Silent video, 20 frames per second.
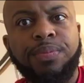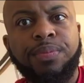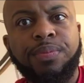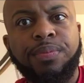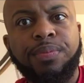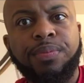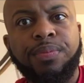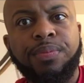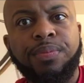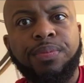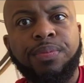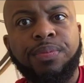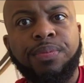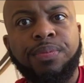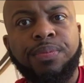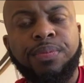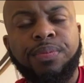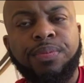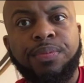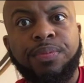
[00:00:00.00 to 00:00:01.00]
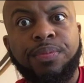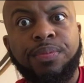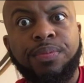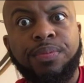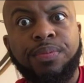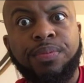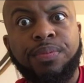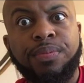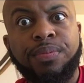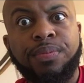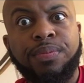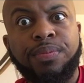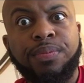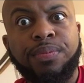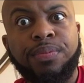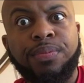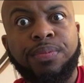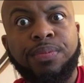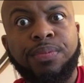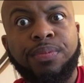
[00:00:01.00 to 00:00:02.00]

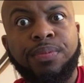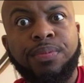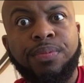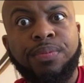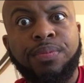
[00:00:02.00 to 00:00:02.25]
Nothing is said.